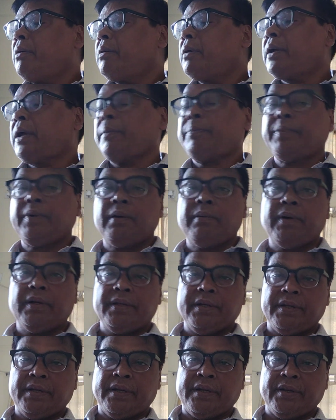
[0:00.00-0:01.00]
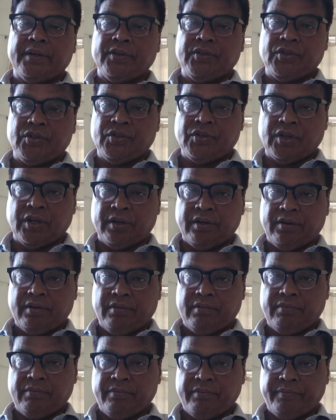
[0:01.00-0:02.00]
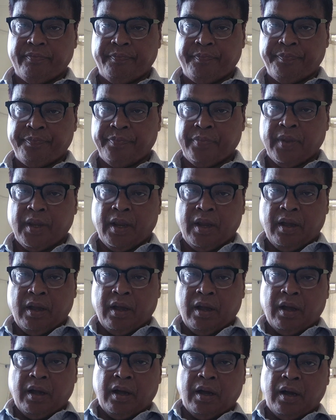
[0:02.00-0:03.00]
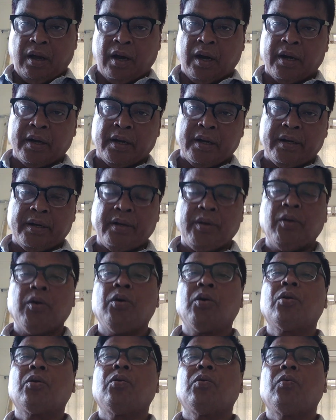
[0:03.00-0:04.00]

capital budgeting decision under your